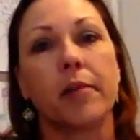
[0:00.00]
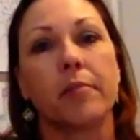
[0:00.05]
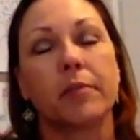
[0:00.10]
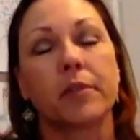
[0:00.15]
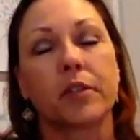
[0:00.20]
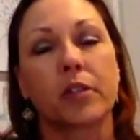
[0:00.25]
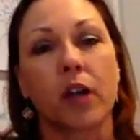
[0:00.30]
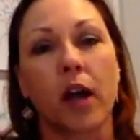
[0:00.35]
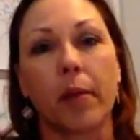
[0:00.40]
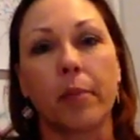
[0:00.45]

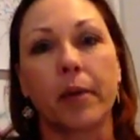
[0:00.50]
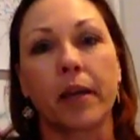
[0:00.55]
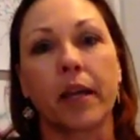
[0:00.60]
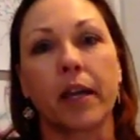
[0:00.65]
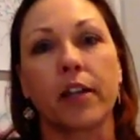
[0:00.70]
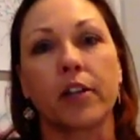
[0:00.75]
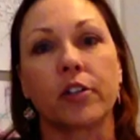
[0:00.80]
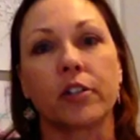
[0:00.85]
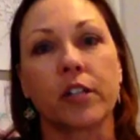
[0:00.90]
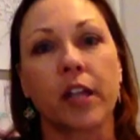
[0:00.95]
stopping
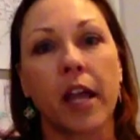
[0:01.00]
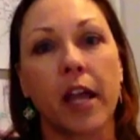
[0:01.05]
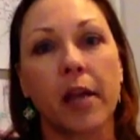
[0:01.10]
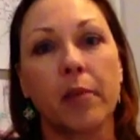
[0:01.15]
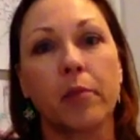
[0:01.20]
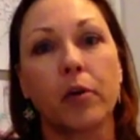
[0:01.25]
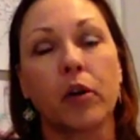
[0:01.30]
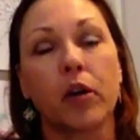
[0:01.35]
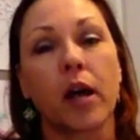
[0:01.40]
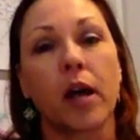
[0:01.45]
at your
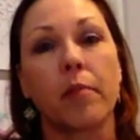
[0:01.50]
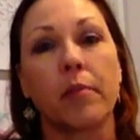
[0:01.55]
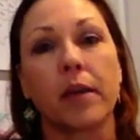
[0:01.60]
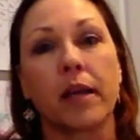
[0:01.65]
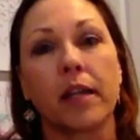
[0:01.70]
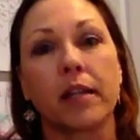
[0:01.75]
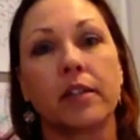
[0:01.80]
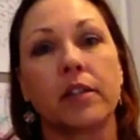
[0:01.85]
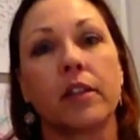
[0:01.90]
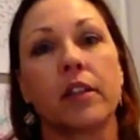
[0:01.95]
table, coming
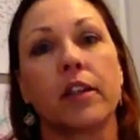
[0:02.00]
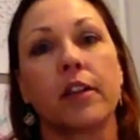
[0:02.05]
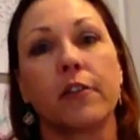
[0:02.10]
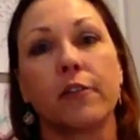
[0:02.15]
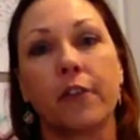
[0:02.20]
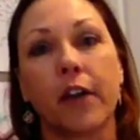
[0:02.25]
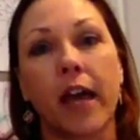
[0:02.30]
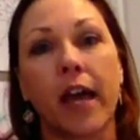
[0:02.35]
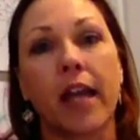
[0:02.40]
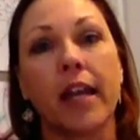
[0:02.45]
into the
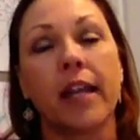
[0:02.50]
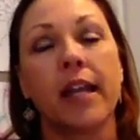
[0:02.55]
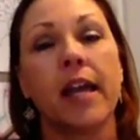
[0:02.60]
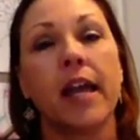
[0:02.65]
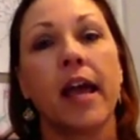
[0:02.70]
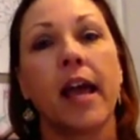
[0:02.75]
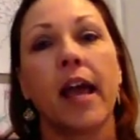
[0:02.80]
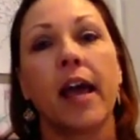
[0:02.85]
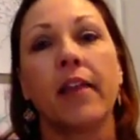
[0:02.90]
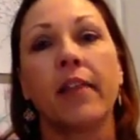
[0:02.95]
event,
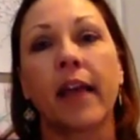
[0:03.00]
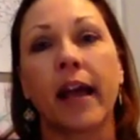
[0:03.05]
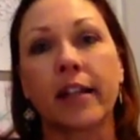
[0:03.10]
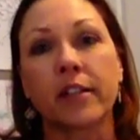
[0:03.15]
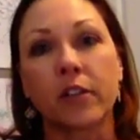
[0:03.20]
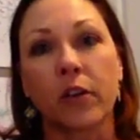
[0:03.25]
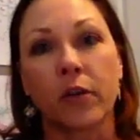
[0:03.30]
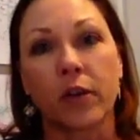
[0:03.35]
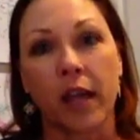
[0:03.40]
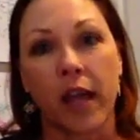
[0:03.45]
and
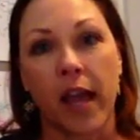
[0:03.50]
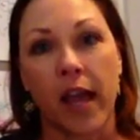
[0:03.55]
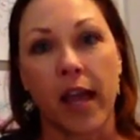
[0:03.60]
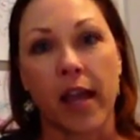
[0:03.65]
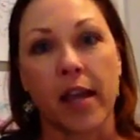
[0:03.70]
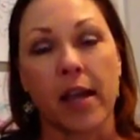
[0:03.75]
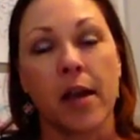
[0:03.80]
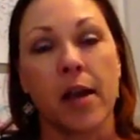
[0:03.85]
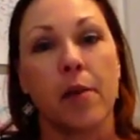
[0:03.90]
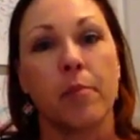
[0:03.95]
that's
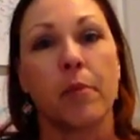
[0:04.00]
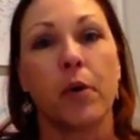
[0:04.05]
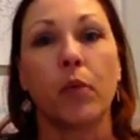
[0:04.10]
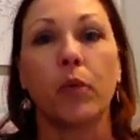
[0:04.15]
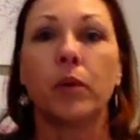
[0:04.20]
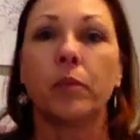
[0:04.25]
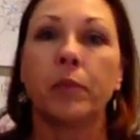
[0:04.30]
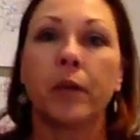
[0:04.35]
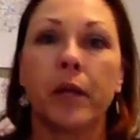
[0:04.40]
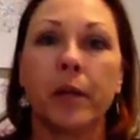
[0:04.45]
okay. But
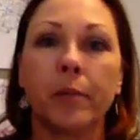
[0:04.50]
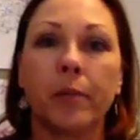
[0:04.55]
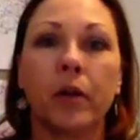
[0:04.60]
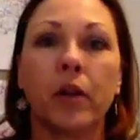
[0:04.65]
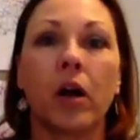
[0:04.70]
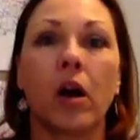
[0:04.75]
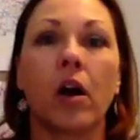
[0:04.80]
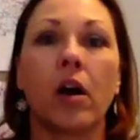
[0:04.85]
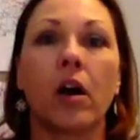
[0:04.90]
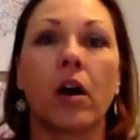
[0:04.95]
when people
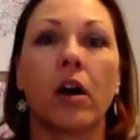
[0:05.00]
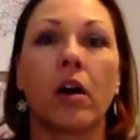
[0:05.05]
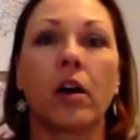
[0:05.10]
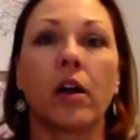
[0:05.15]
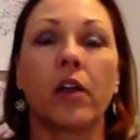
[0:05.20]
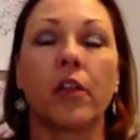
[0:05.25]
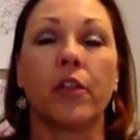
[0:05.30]
are